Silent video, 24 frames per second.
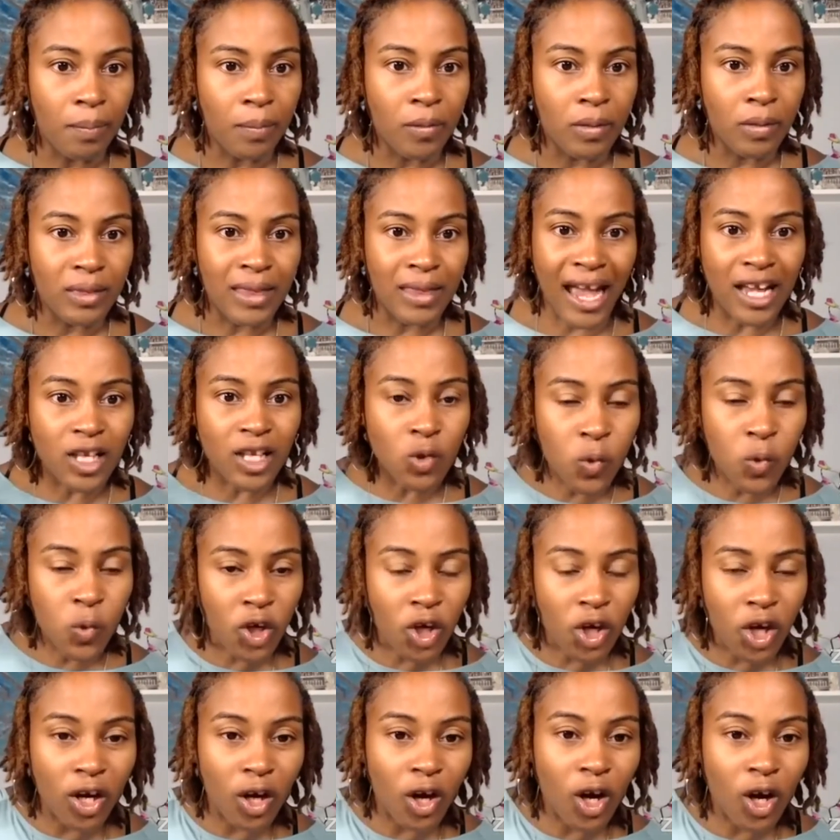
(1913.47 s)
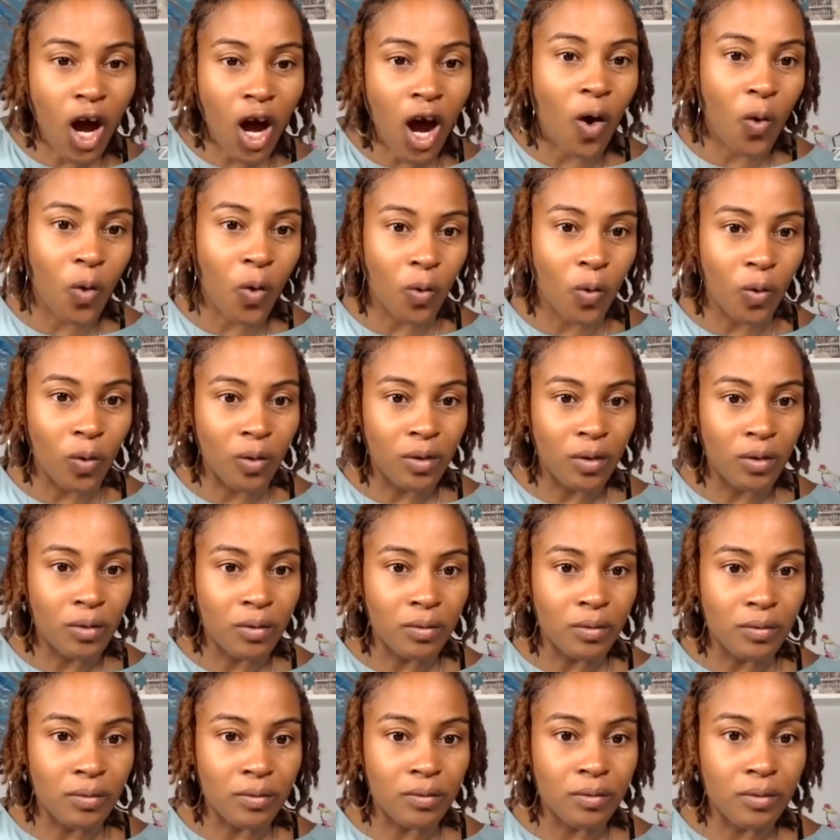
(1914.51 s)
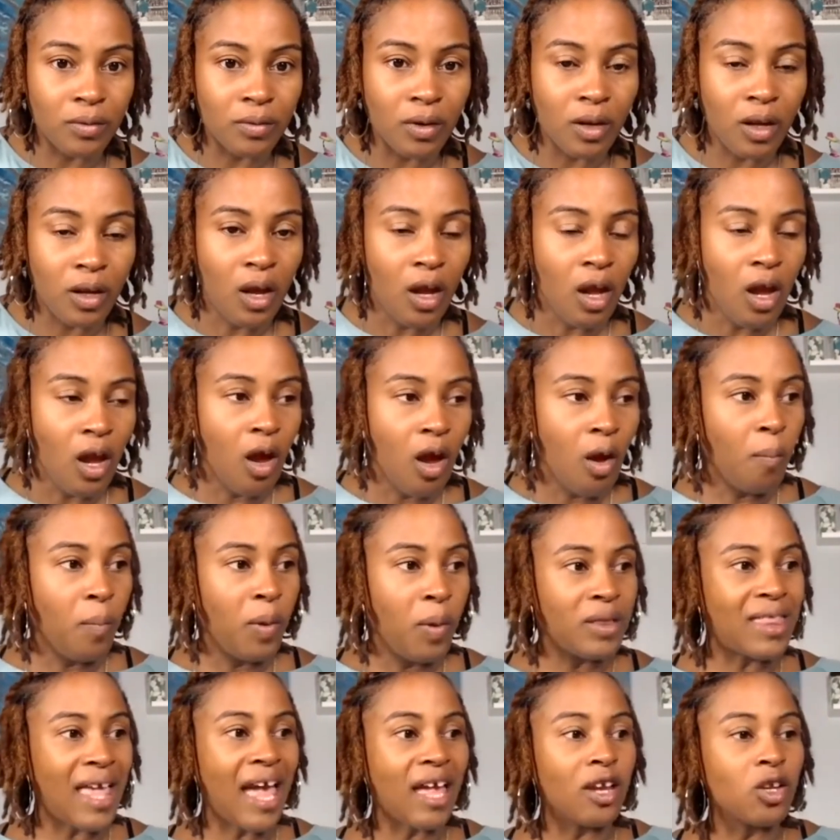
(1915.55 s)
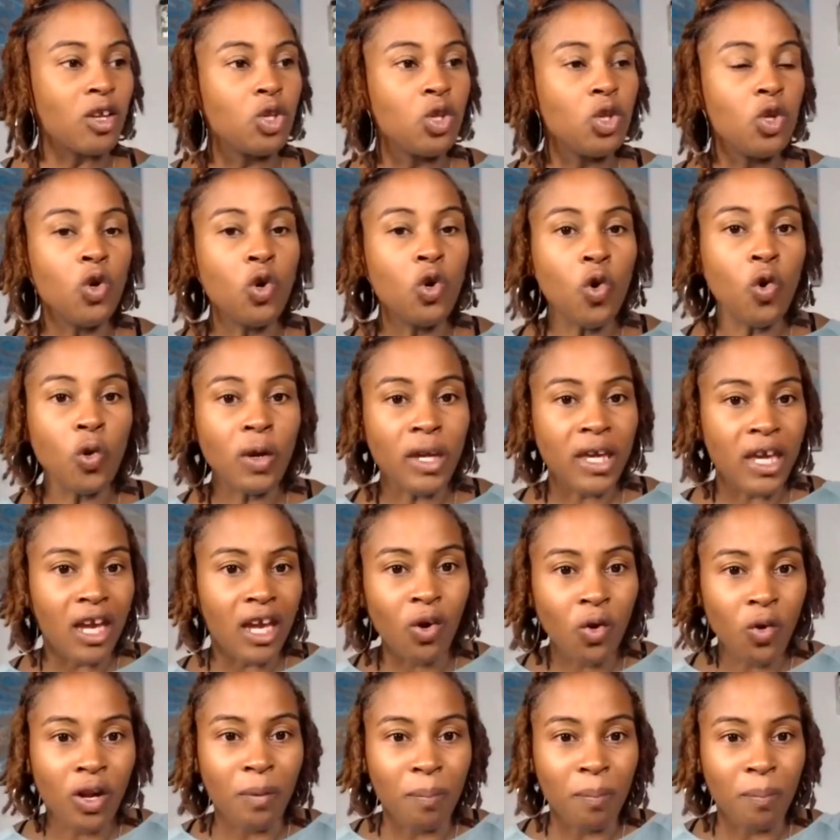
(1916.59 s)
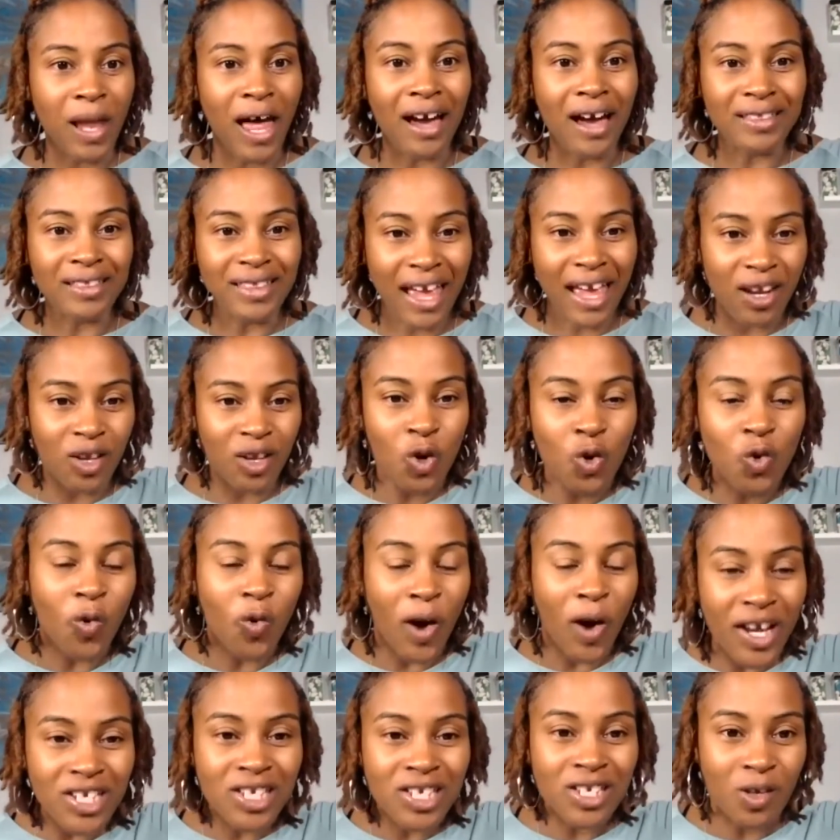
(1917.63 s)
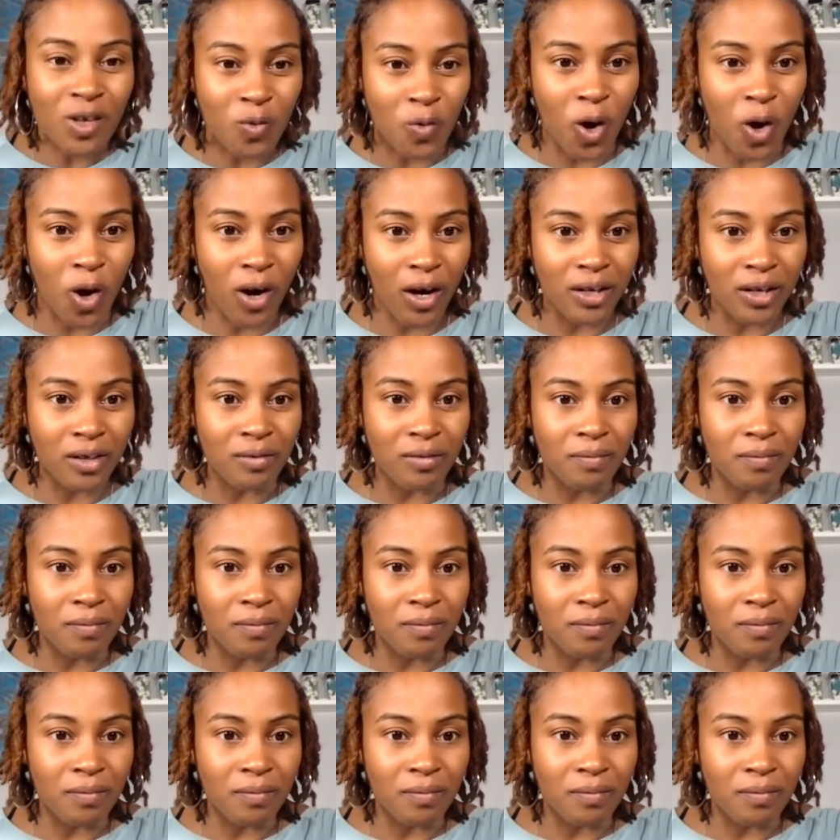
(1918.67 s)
That's where you're going to go. But that new kid on the block, that new restaurant,